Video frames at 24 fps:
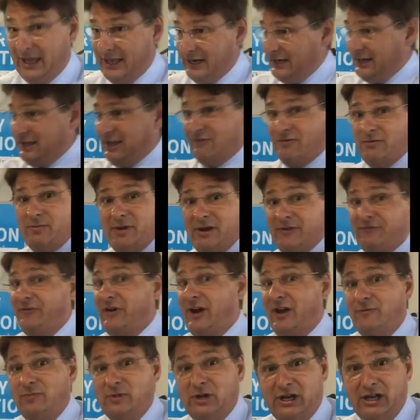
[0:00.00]
And I give them my
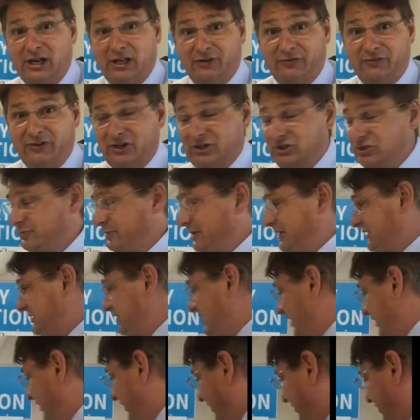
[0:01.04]
5-minute elevator speech
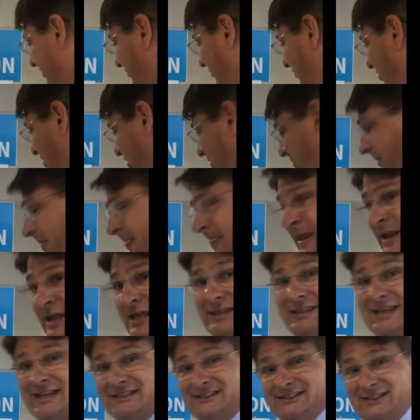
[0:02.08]
and I let them know
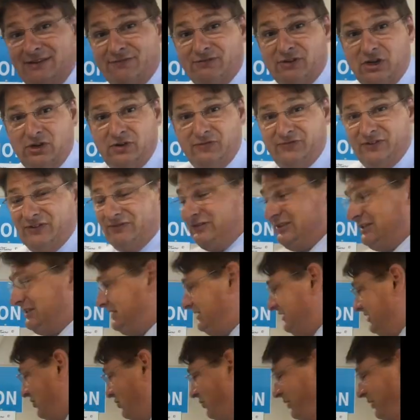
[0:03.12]
that $750,000
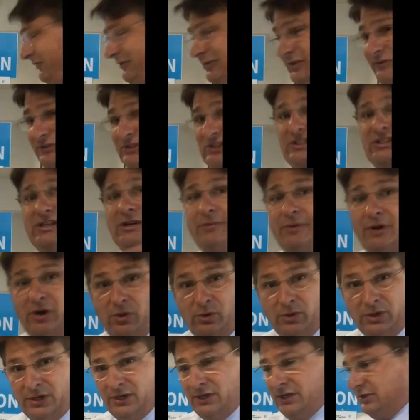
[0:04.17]
is the equivalent of a
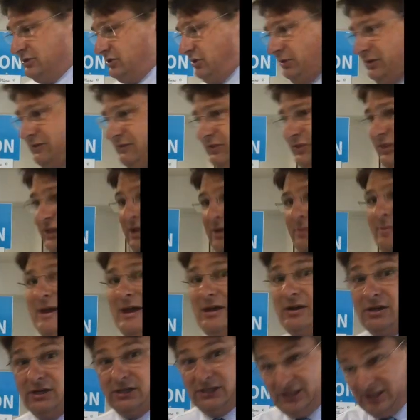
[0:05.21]
zero. Don't even think
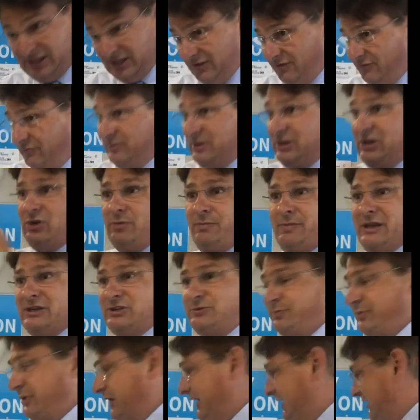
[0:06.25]
about it. Give me your
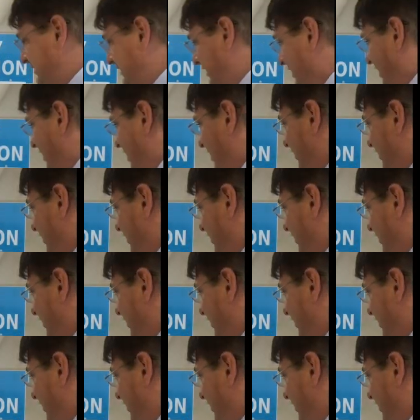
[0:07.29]
best price.